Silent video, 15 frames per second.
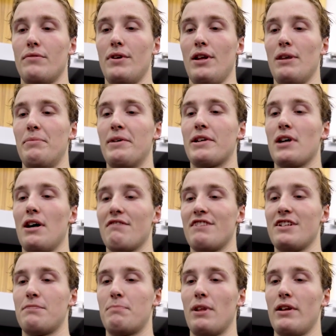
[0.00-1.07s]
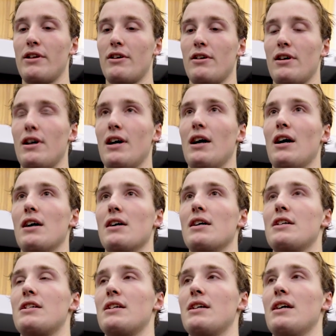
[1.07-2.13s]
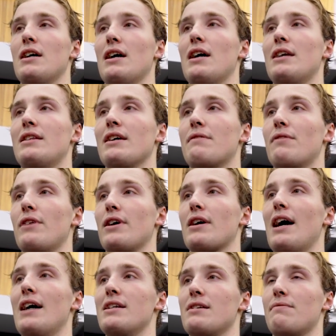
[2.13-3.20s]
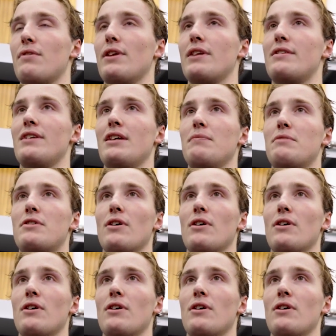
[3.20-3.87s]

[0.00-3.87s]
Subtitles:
really a big confidence builder, I think, for the guys and for the team.